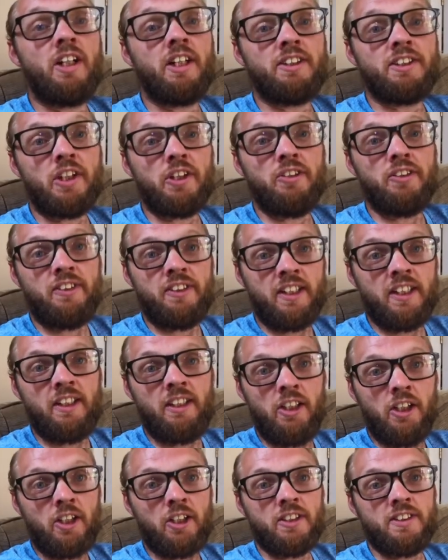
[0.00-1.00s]
I don't think
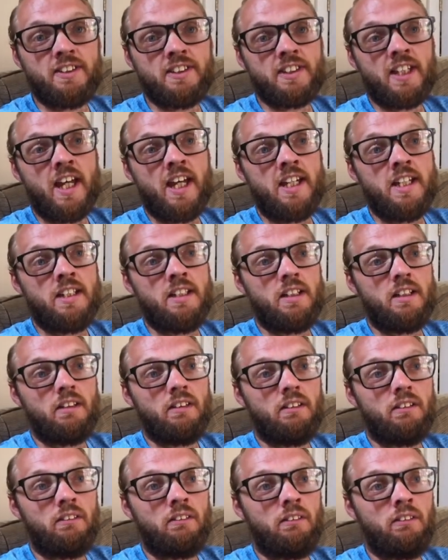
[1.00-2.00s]
you can say
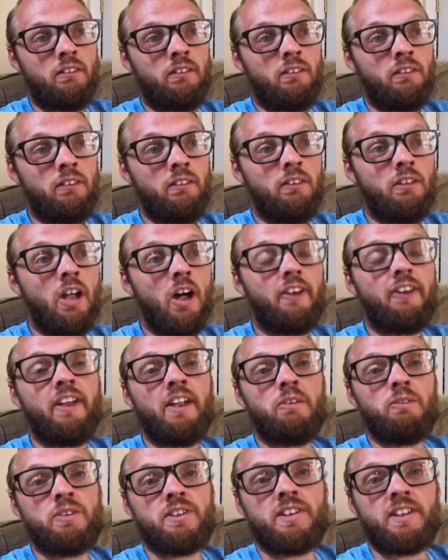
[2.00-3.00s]

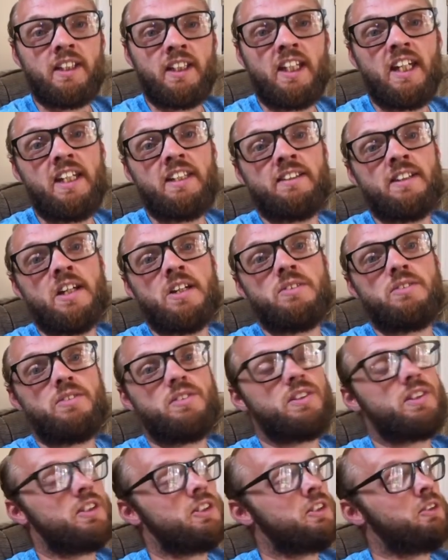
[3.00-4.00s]
nothing was the
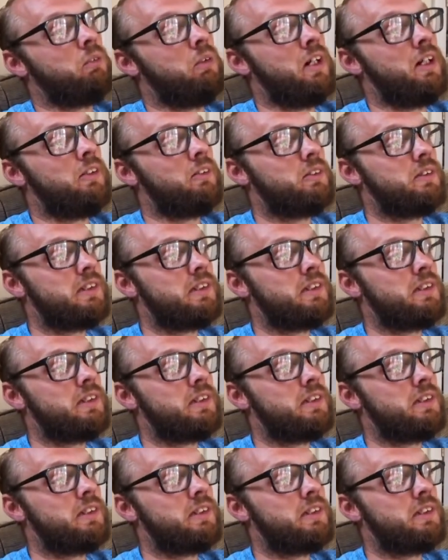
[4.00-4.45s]
ketones as well.